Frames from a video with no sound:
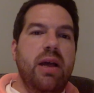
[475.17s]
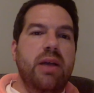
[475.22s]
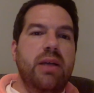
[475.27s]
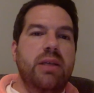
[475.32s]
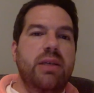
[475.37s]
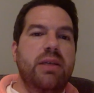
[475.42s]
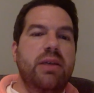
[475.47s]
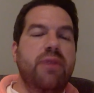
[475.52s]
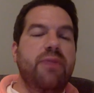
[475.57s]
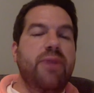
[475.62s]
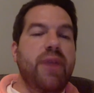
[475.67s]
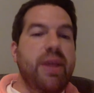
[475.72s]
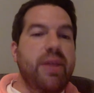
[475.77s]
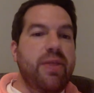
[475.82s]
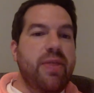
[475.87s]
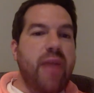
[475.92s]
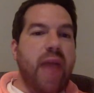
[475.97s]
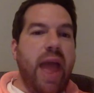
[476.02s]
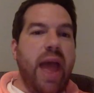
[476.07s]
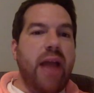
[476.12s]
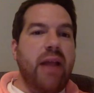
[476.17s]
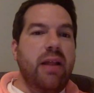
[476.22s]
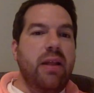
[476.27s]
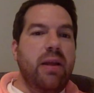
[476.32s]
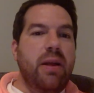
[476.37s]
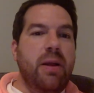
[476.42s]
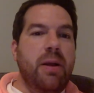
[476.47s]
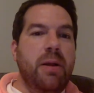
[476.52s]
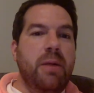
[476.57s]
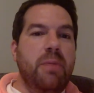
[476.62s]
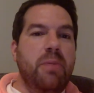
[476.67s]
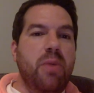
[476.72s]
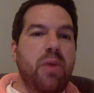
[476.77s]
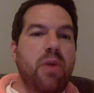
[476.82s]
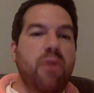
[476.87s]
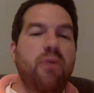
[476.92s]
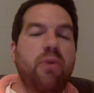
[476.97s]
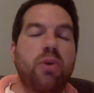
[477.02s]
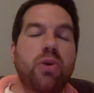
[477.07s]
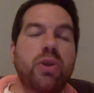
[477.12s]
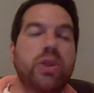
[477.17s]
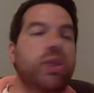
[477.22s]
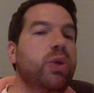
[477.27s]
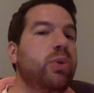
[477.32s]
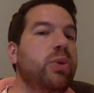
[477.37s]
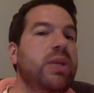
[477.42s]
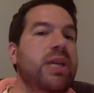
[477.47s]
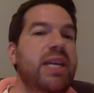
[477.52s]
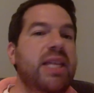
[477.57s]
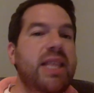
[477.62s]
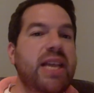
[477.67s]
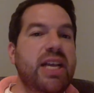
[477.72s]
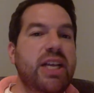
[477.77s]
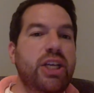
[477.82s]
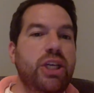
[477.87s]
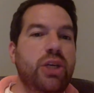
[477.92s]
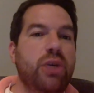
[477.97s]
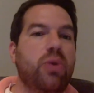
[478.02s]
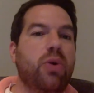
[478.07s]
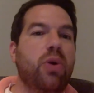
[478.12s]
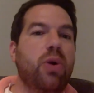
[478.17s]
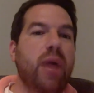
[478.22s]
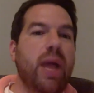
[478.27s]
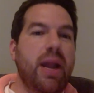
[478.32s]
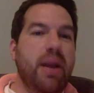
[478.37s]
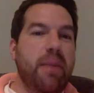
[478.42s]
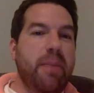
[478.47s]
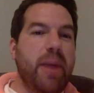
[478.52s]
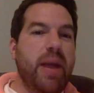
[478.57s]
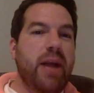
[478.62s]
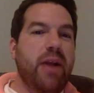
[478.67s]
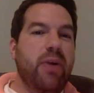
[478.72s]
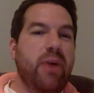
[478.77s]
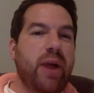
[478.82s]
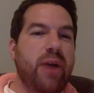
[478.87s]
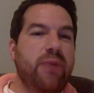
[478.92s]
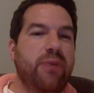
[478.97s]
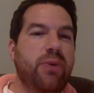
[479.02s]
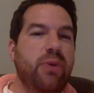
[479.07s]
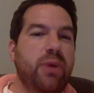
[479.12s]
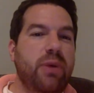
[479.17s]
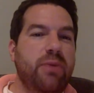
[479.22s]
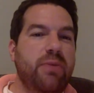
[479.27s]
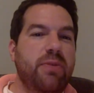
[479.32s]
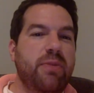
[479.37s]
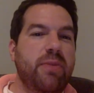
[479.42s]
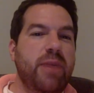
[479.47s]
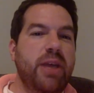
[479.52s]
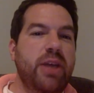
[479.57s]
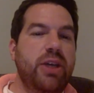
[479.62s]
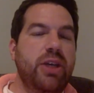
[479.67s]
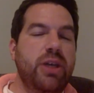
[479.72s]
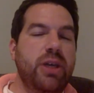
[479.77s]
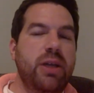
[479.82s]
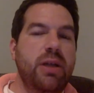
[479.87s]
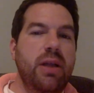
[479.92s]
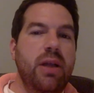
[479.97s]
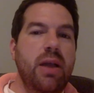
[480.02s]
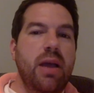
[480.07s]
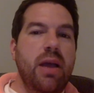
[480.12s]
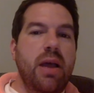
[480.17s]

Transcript: stuff like that. Of course, you'll need that general kind of biographical information,